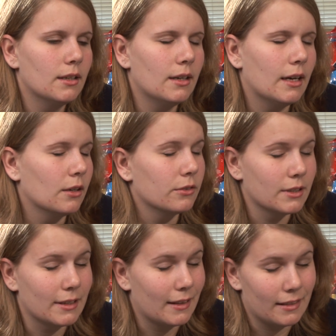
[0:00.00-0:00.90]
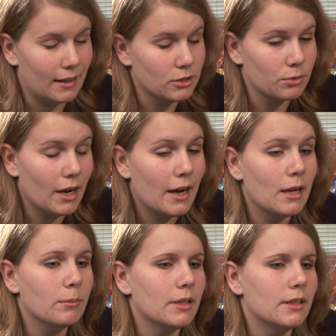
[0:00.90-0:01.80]
I don't think that that's
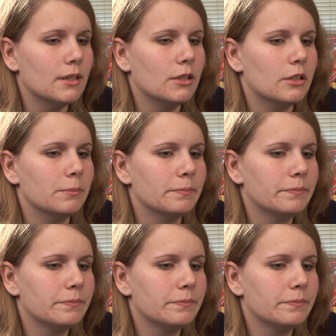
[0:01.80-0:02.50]
right, but um,